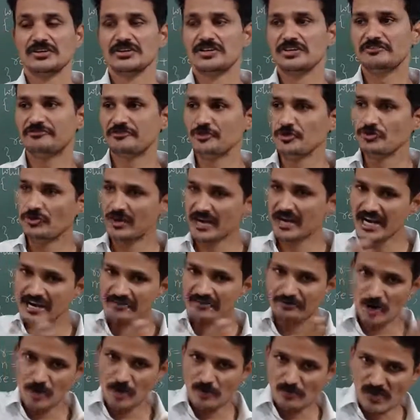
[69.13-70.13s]
If you
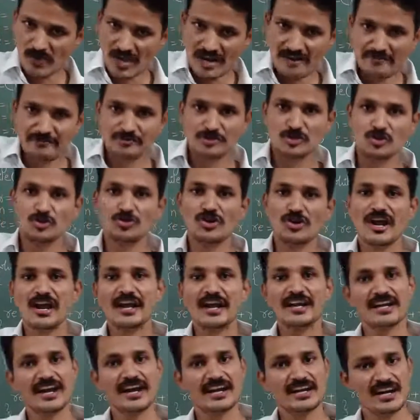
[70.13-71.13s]
read from left to
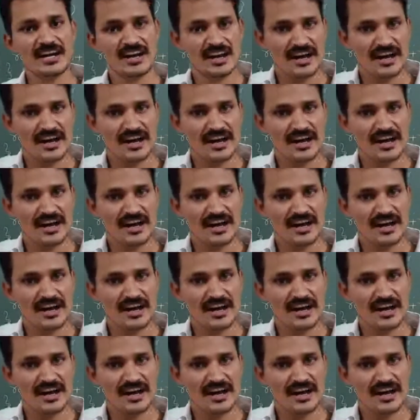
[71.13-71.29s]
right and